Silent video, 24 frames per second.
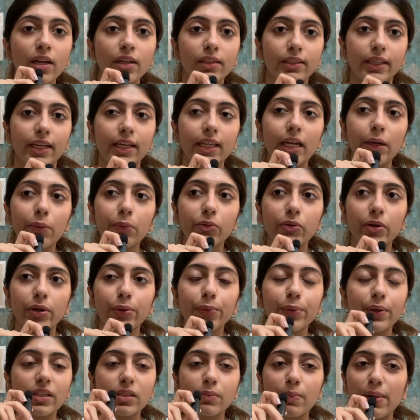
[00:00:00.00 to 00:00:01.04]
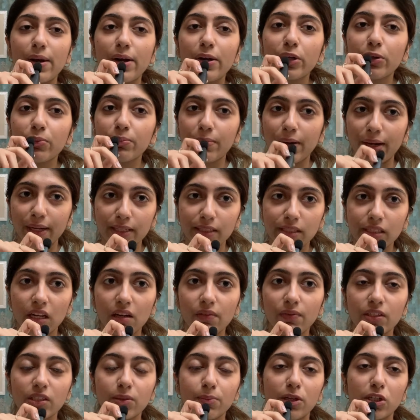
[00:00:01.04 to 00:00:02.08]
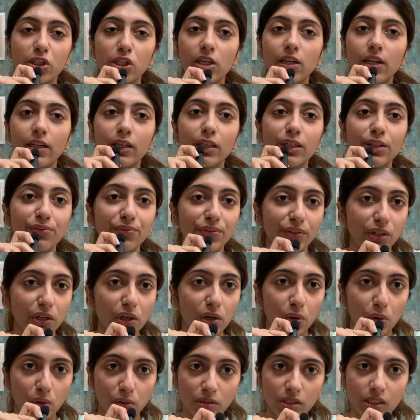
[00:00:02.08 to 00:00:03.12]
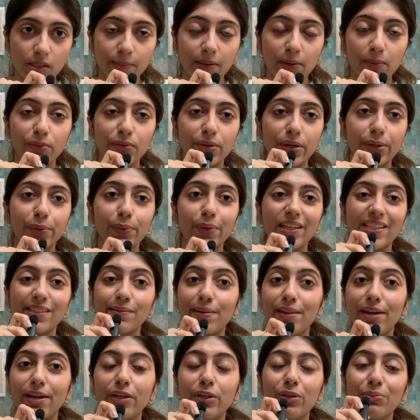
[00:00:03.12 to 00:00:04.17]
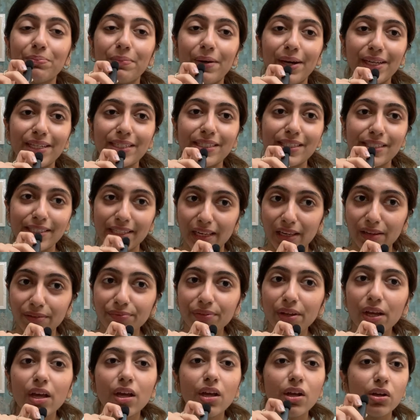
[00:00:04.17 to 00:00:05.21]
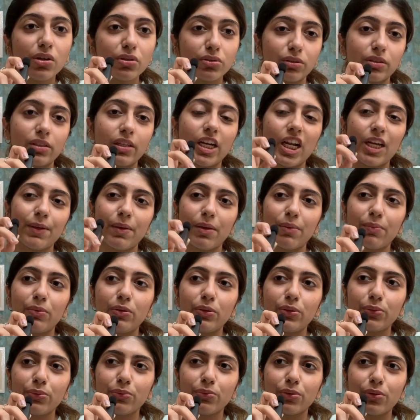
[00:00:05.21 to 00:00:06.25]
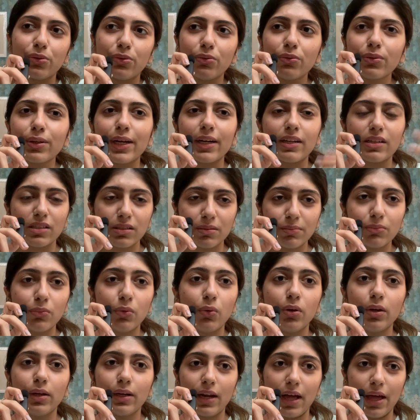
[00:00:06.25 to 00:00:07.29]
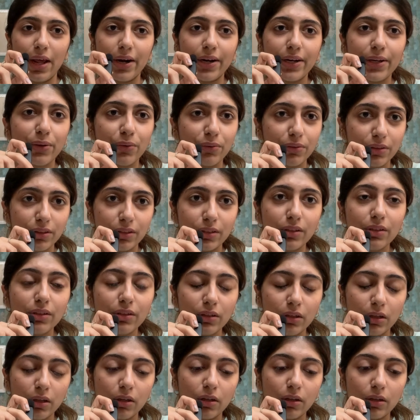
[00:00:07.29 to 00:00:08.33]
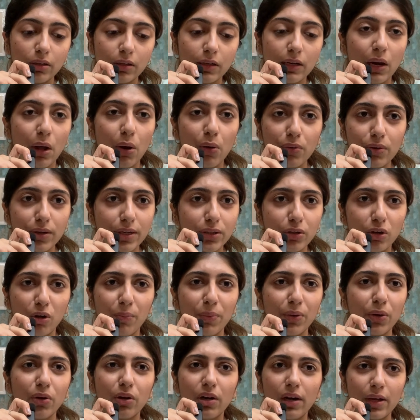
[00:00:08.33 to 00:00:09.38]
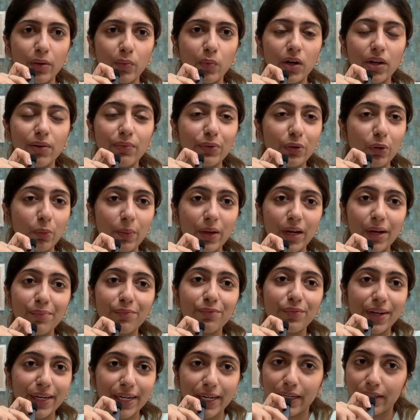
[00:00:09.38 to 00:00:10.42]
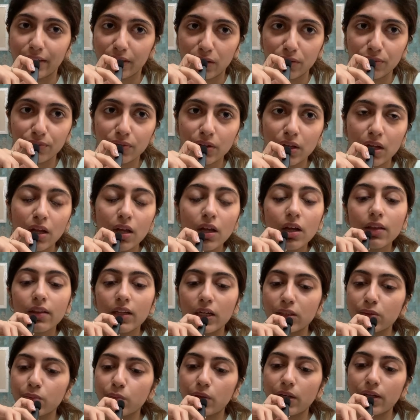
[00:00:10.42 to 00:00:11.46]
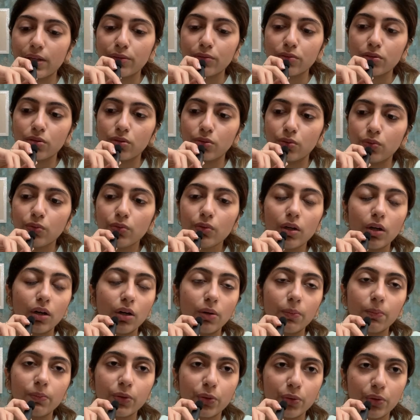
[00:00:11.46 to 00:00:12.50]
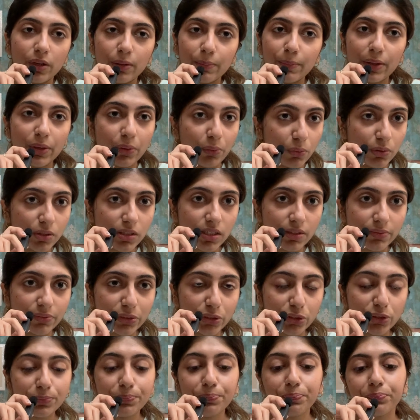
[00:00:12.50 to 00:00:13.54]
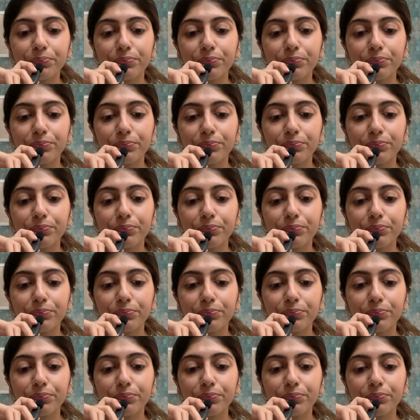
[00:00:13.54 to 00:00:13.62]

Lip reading: Again, I would try to explain it to myself, especially like a difficult concept. I would try to explain it to myself, so that I'm able to, get some more clarity on the cloudy topic, or like whatever topic I'm finding tough. That's what I used to do during my notes revision.